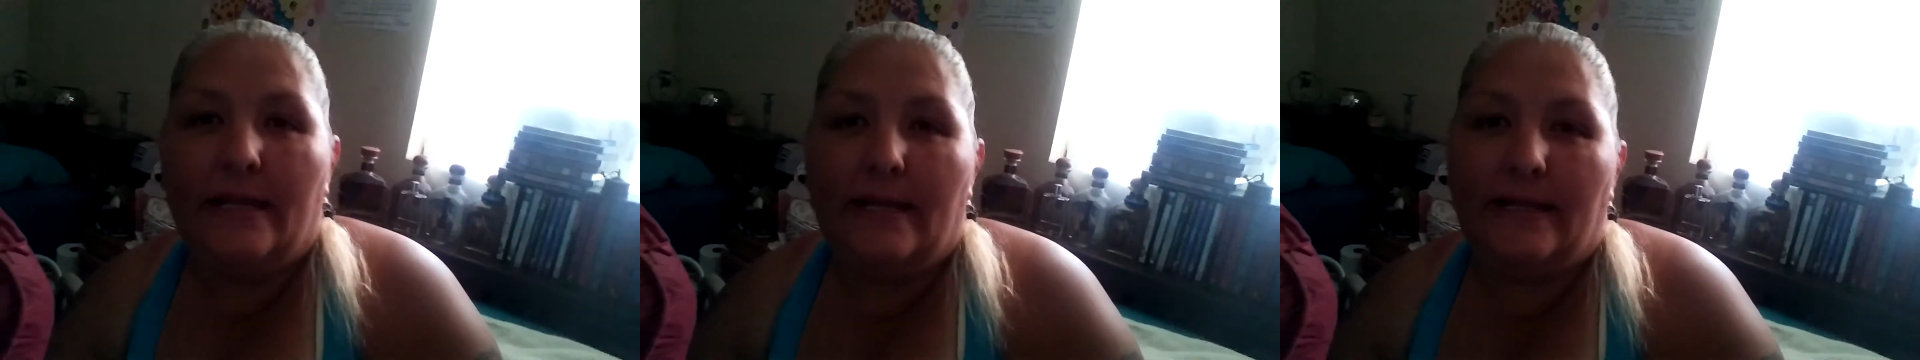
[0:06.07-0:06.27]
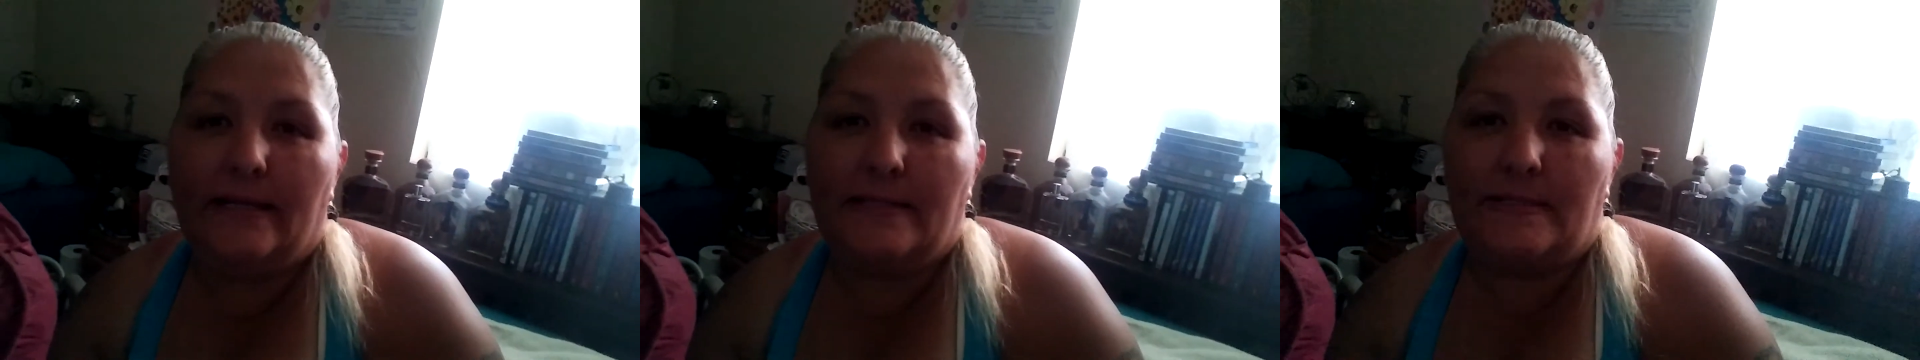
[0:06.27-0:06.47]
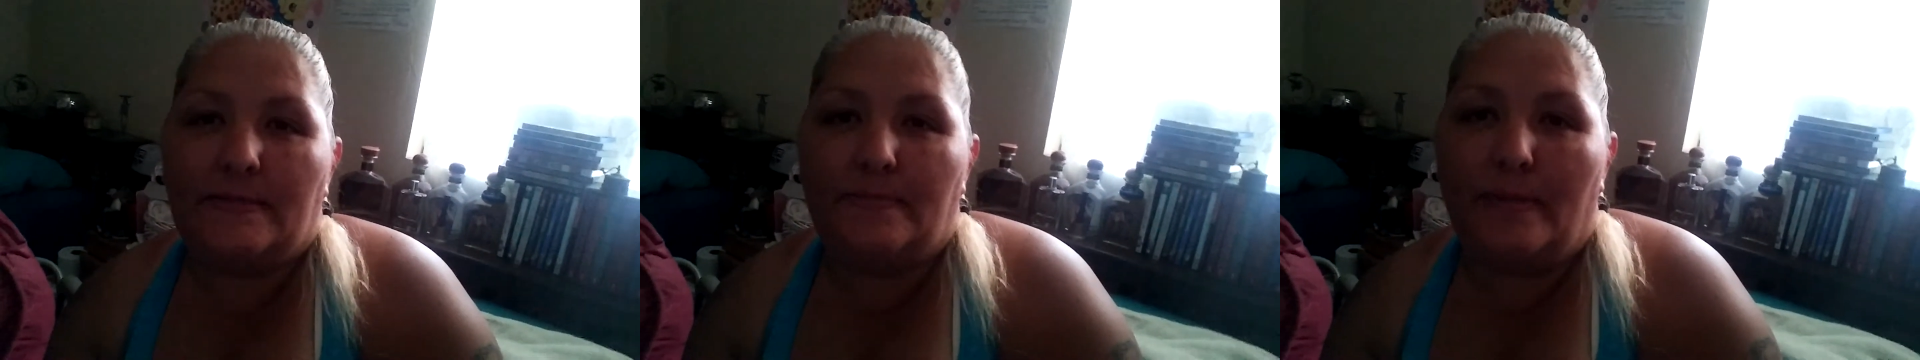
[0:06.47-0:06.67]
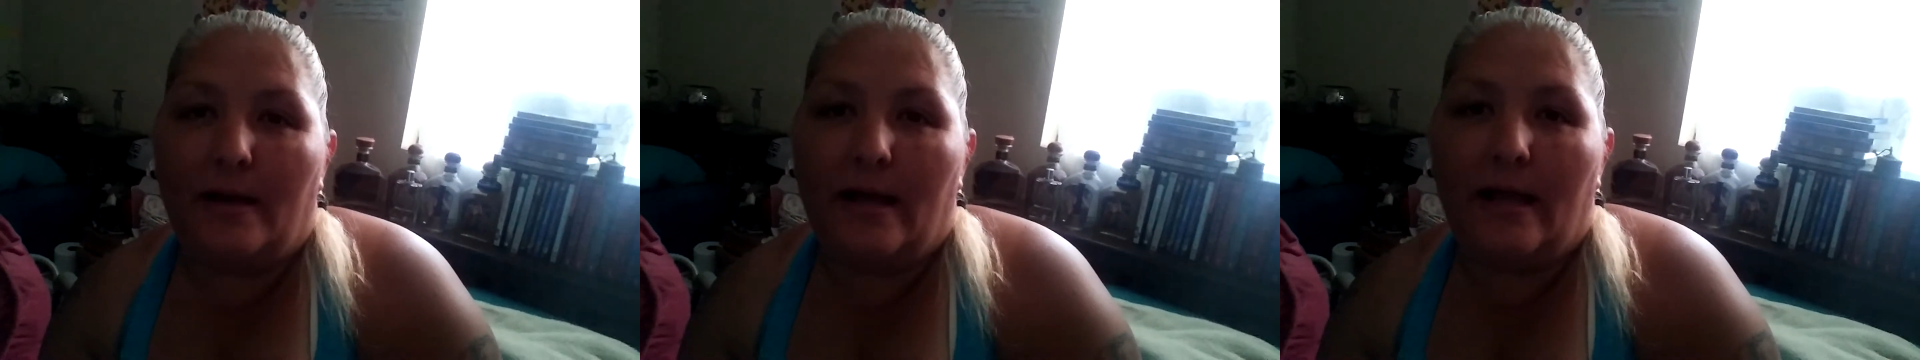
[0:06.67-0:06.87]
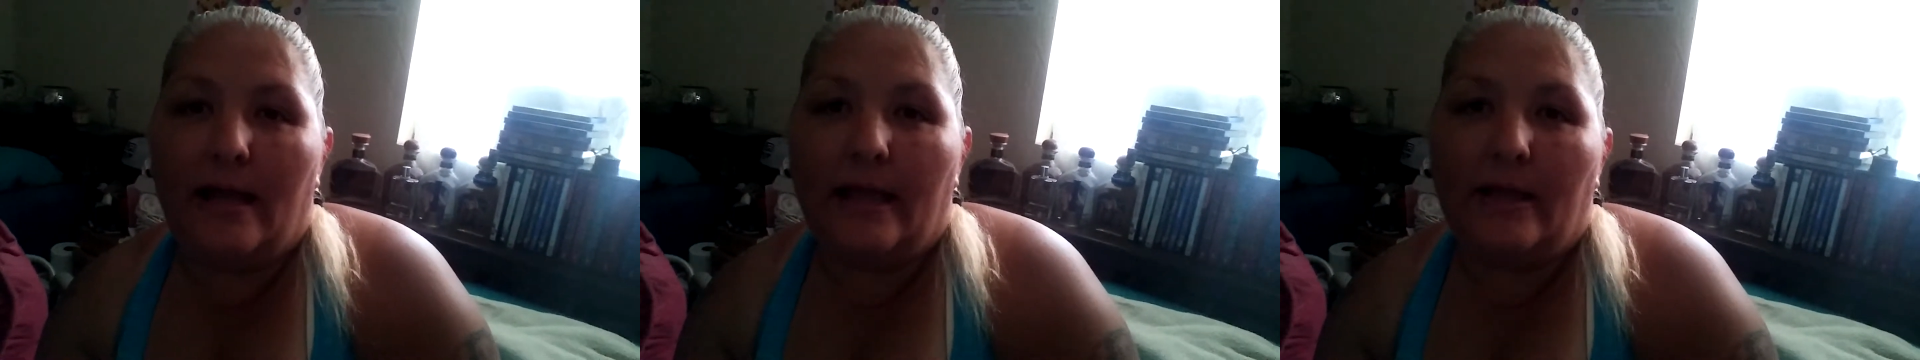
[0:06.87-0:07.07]
It's
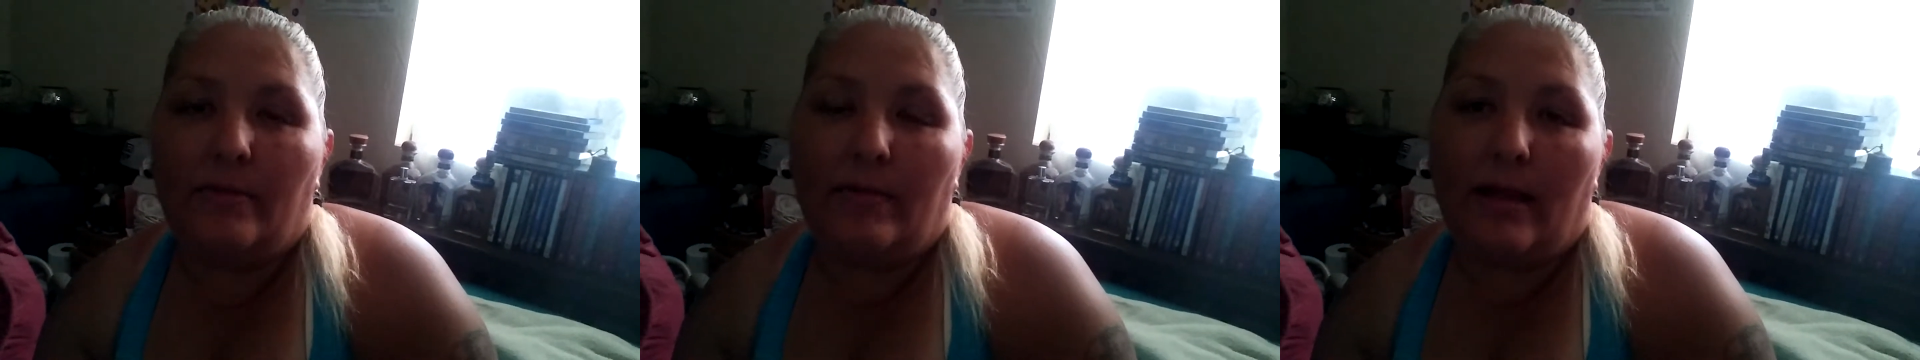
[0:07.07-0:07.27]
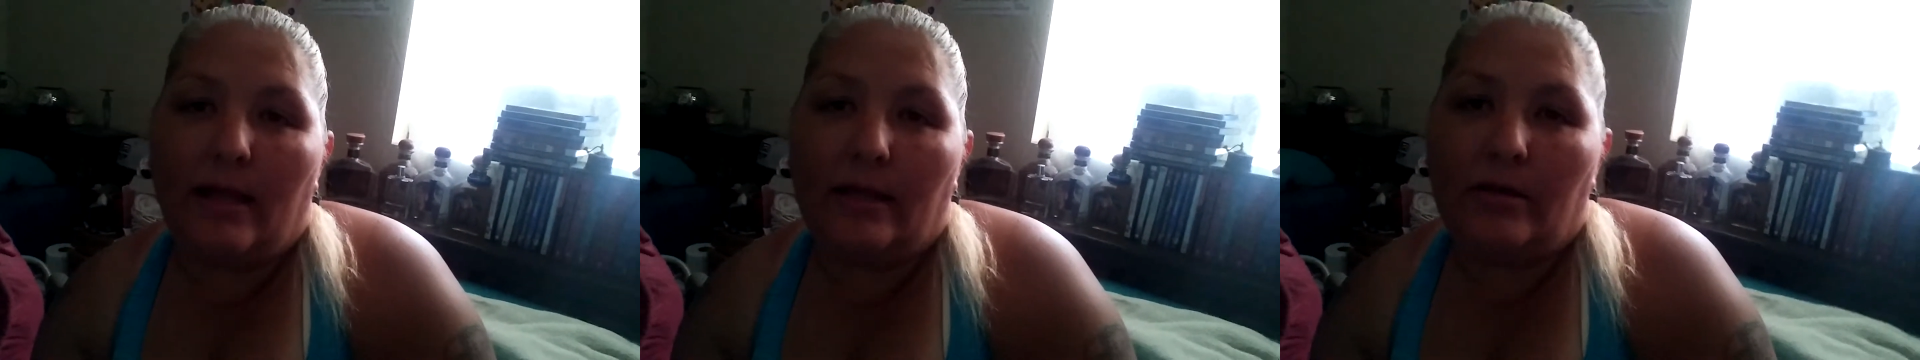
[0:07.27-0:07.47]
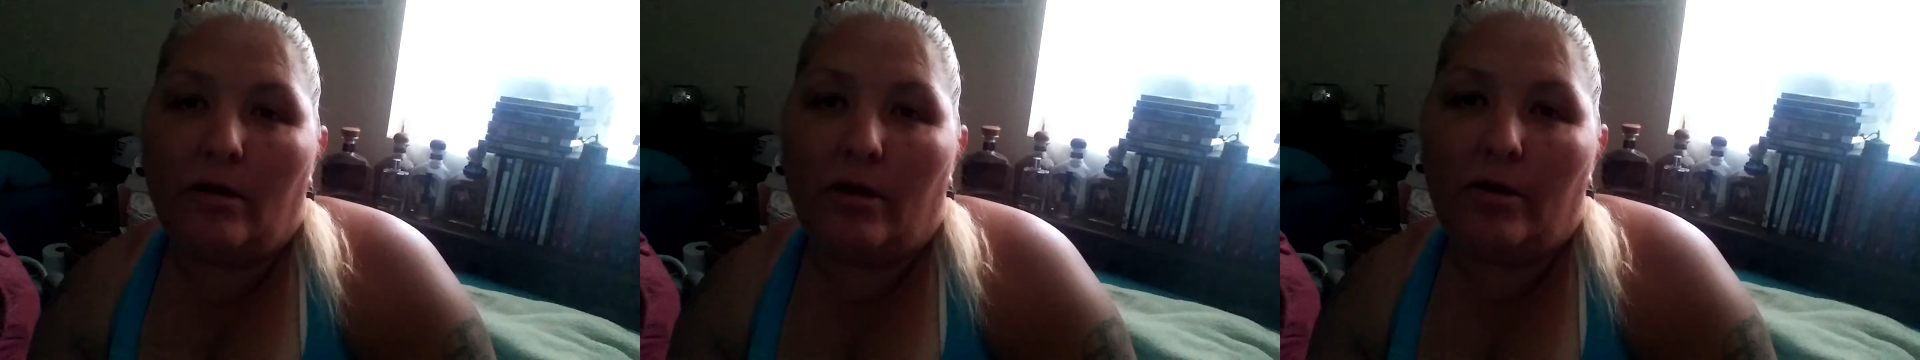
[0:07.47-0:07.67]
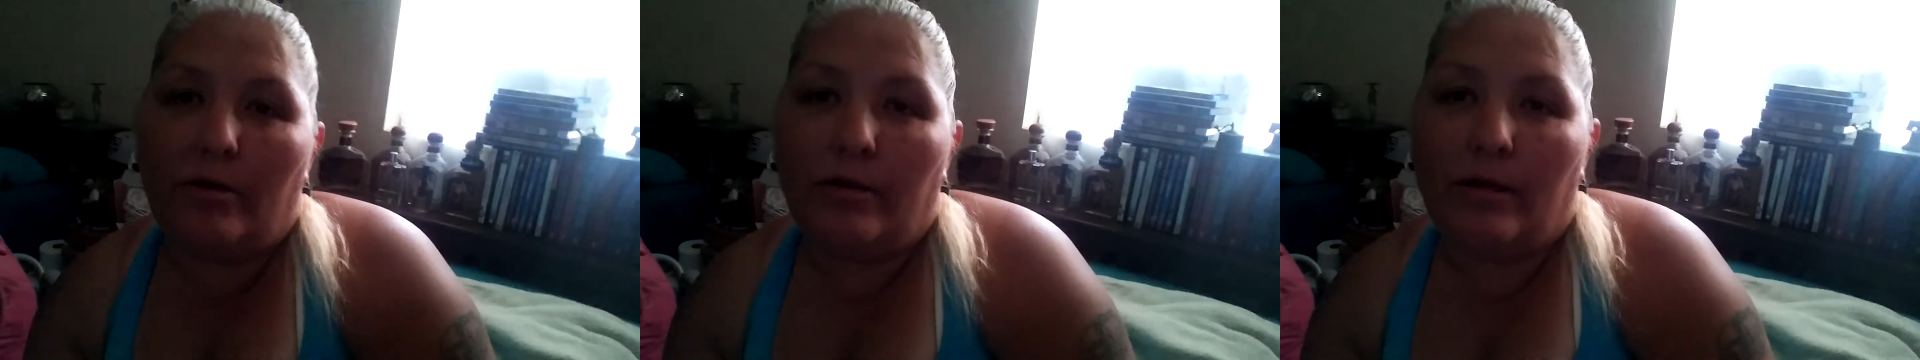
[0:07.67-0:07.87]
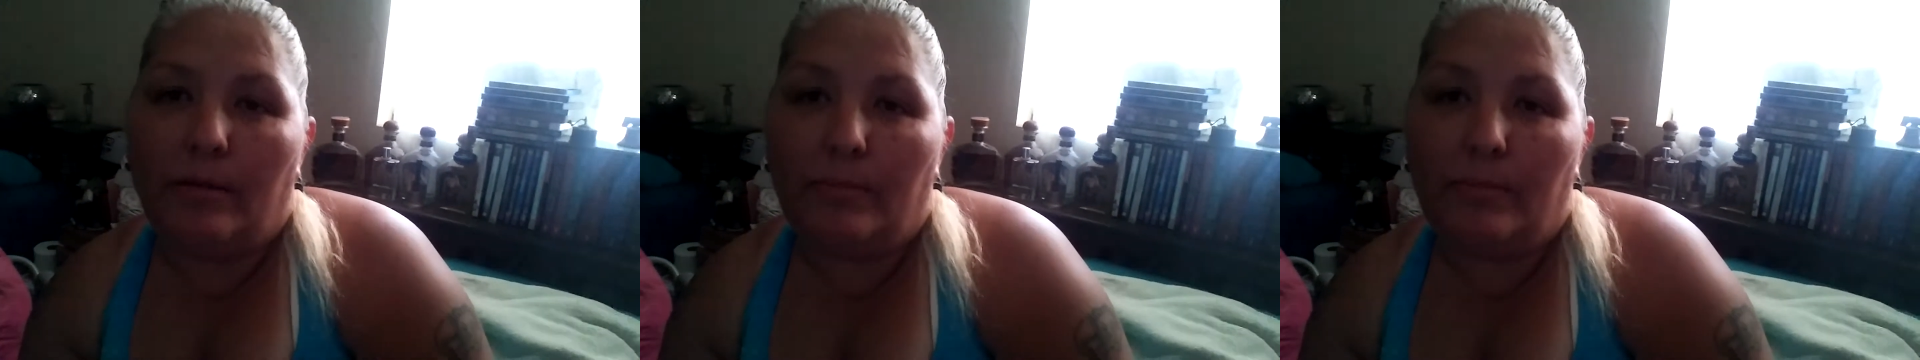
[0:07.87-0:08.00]
my granddaughter